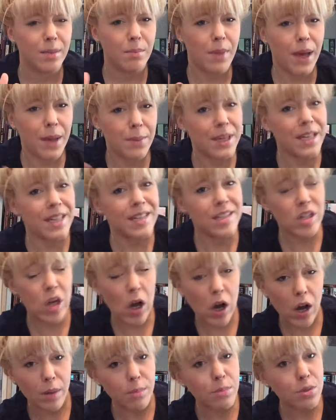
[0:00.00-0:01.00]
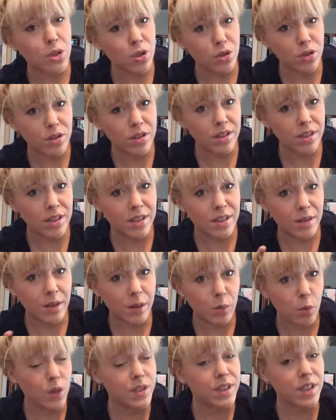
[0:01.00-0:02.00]
maybe his time
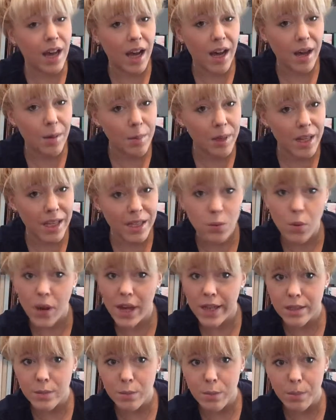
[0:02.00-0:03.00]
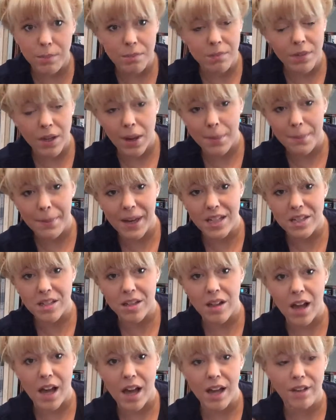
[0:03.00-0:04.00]
wasn't up, that's why he's come back to
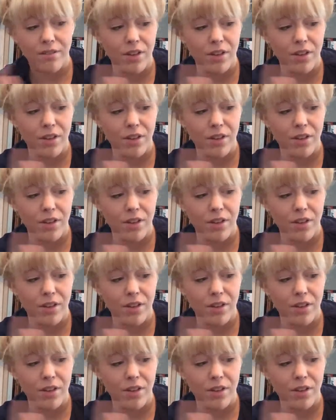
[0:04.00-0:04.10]
life.